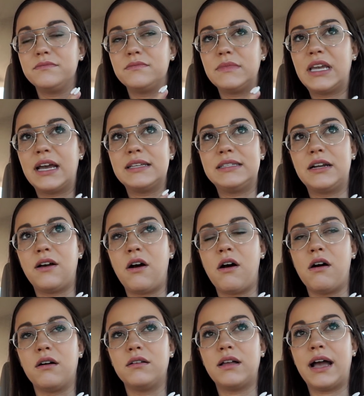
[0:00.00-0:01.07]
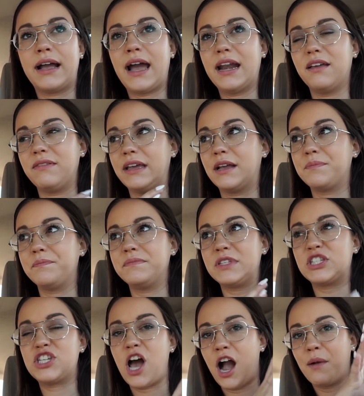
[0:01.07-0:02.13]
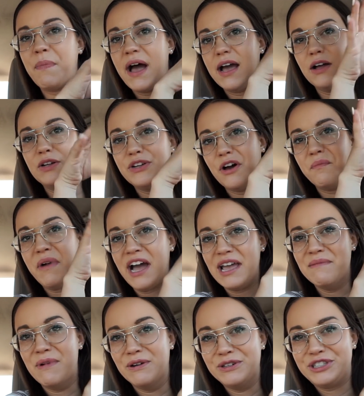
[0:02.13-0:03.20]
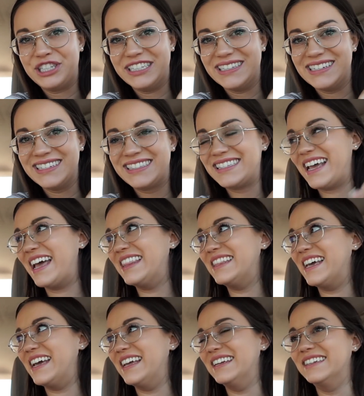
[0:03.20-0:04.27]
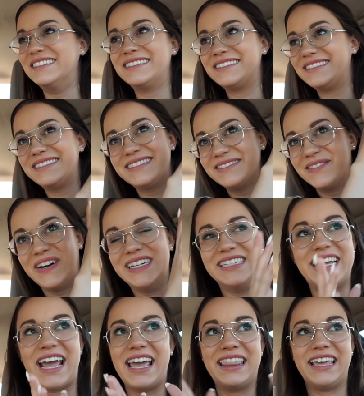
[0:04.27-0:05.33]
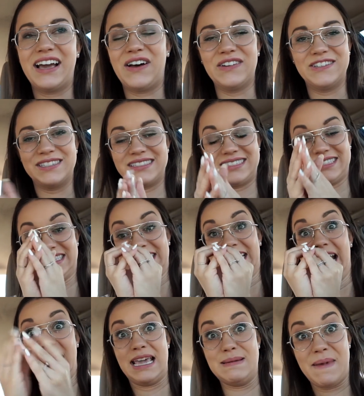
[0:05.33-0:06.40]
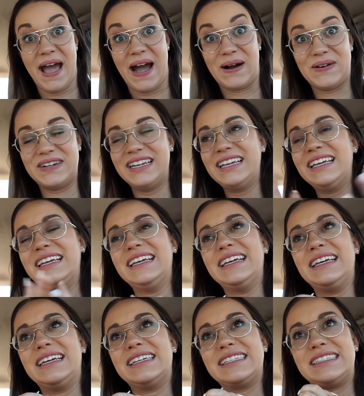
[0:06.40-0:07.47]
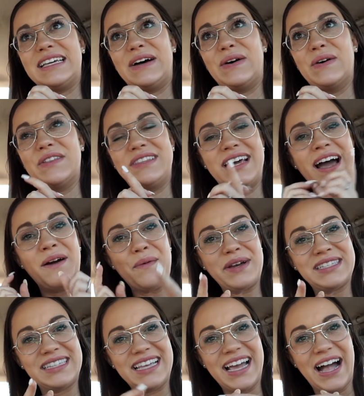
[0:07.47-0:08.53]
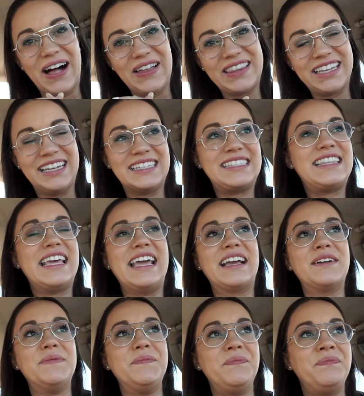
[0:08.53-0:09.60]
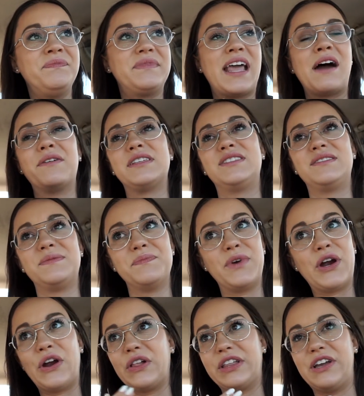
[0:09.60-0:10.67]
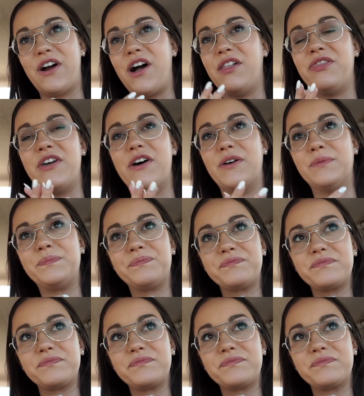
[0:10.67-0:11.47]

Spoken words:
because I kind of like stockpiled all my emotions, and then one day they all just came out. So that wasn't the healthiest thing. That was early on though,